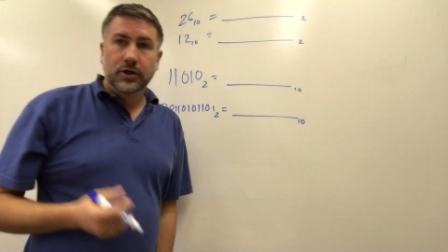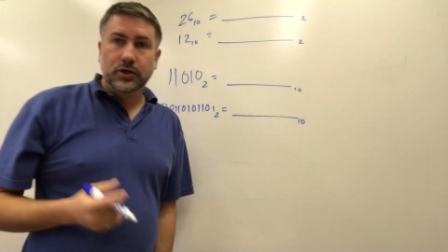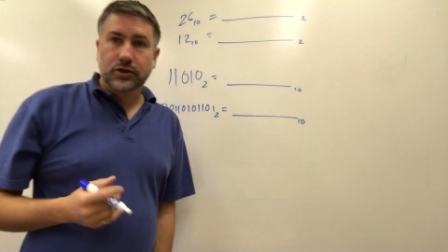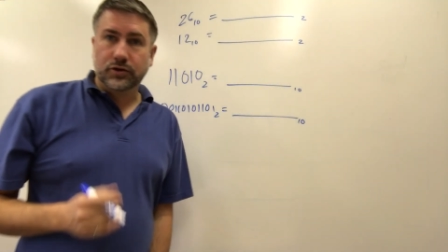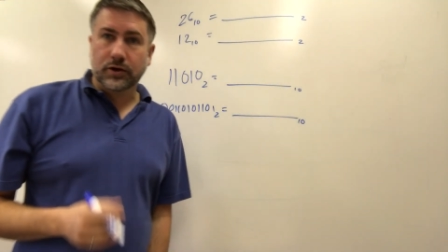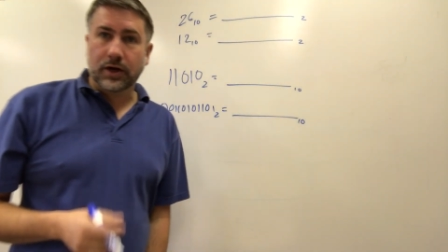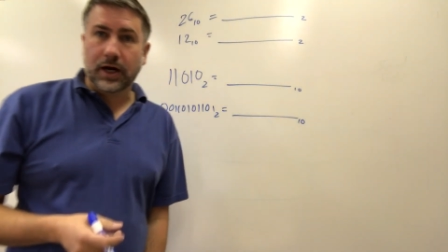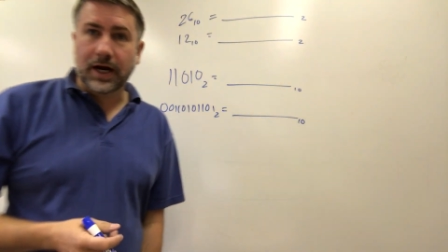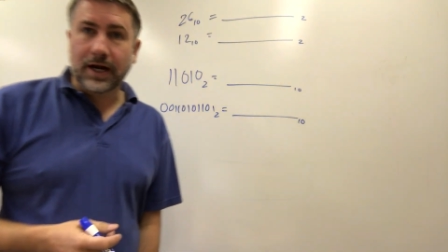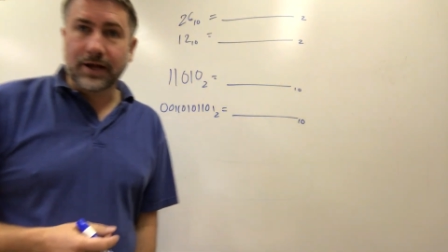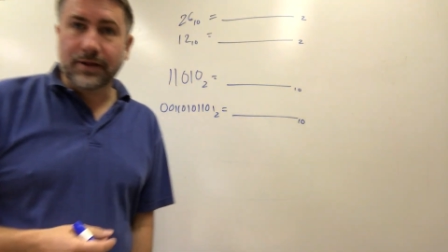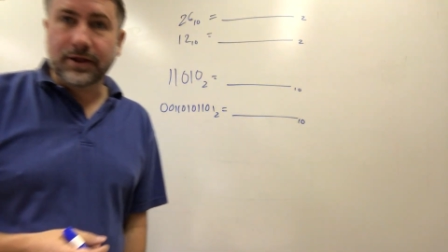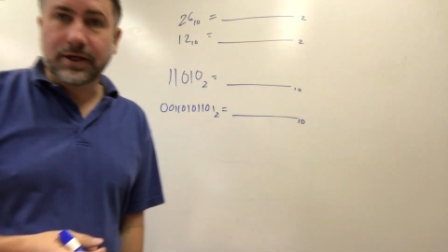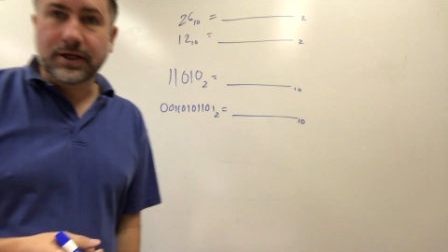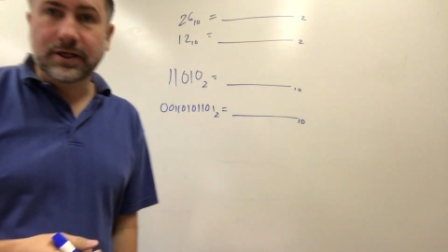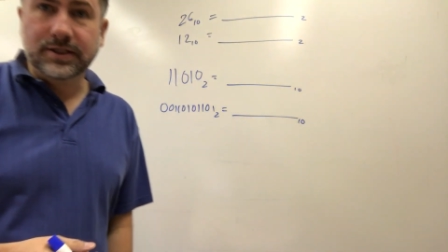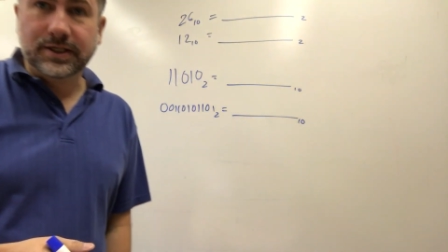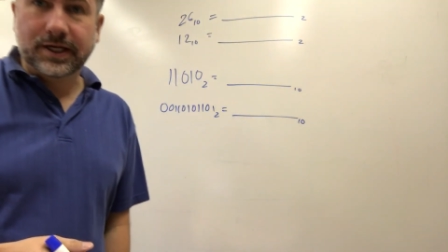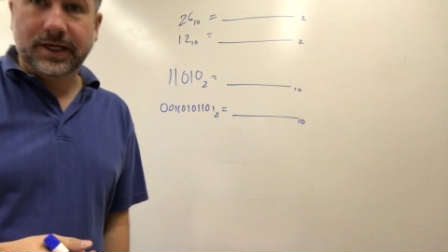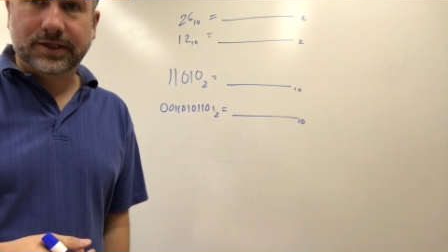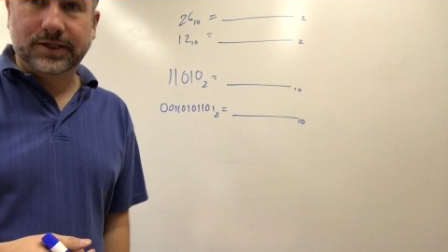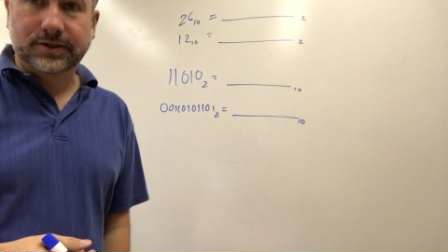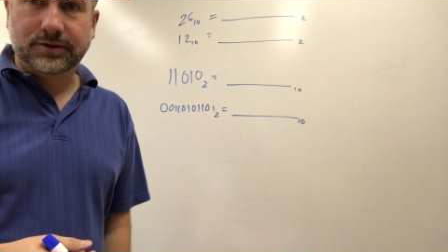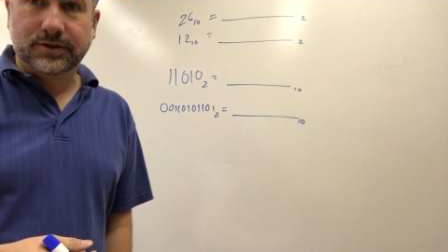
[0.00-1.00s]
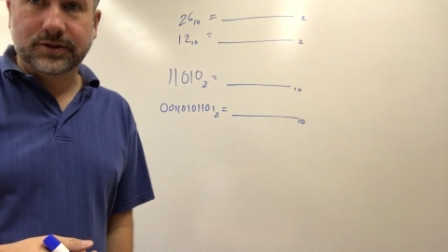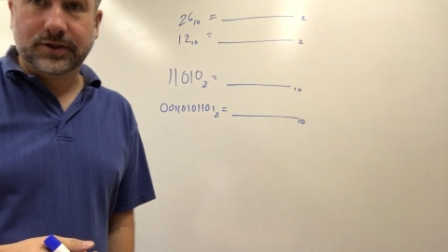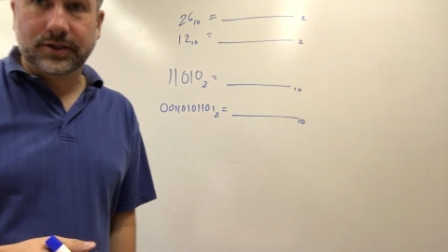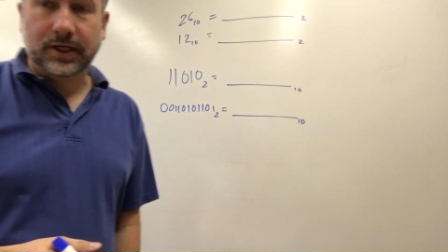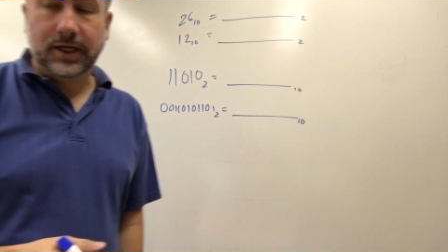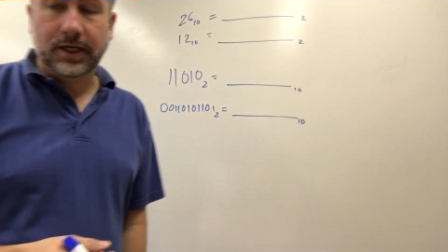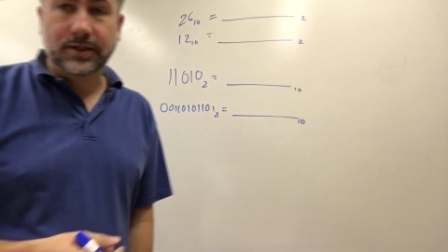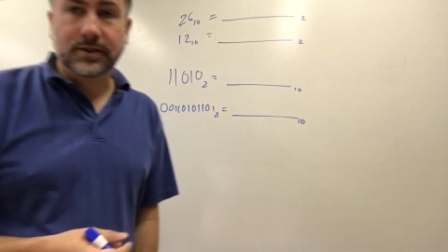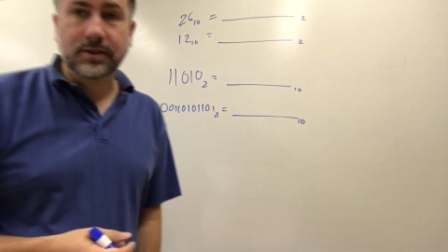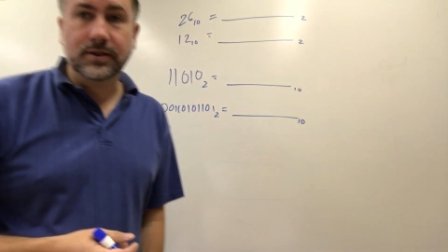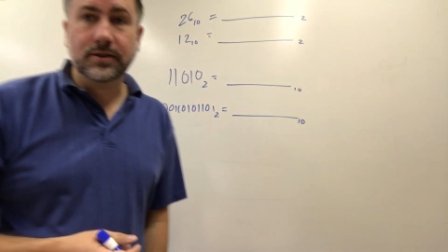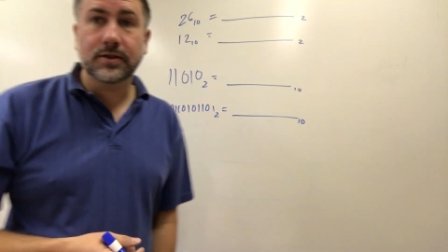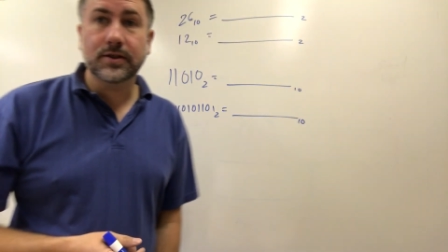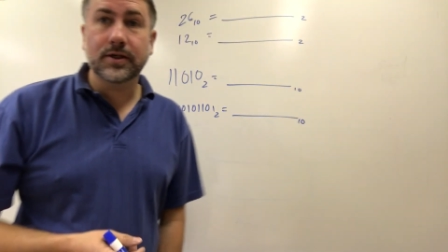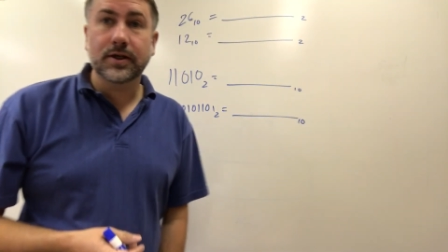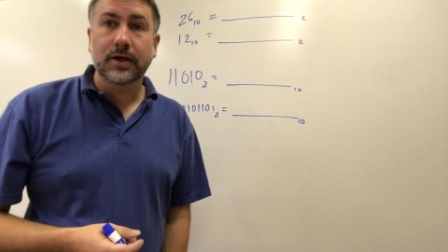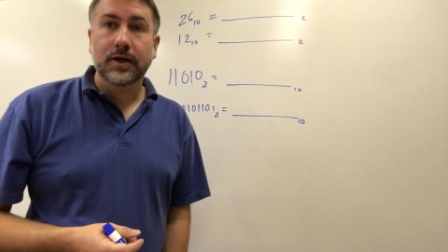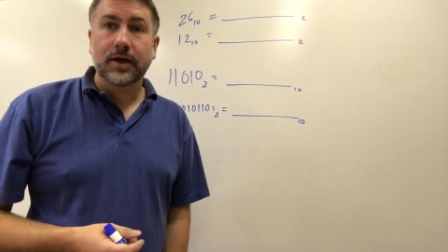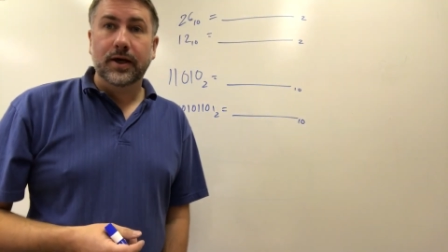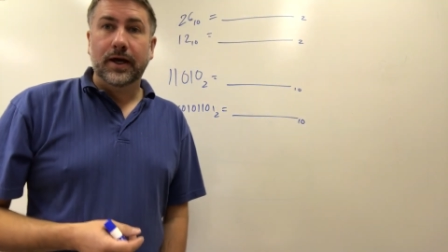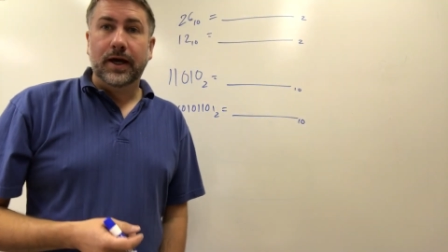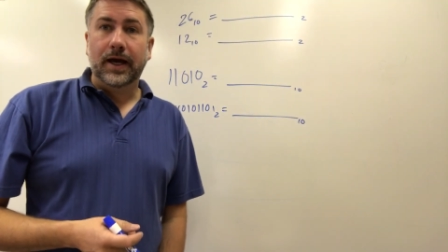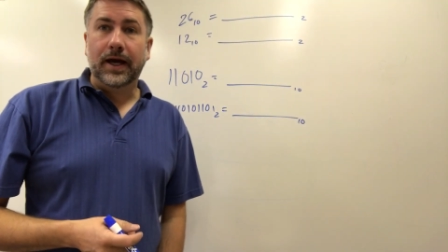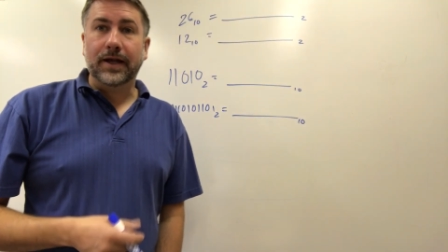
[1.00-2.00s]
Try these exercises,
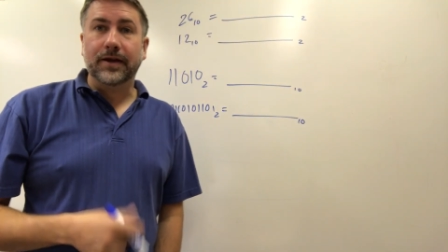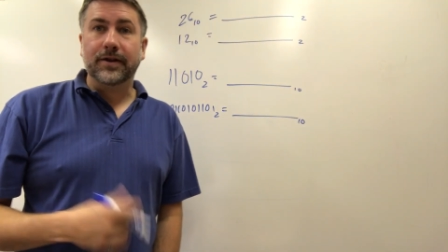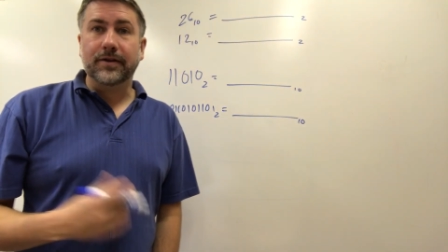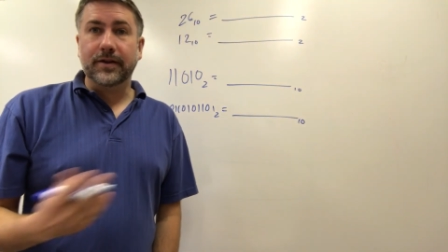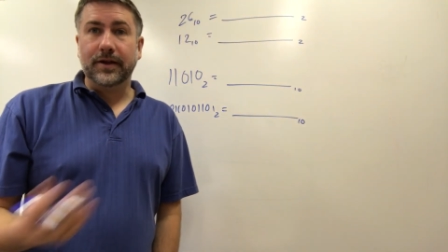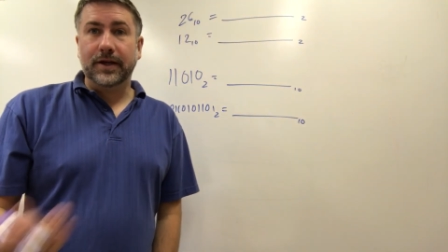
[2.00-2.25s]
and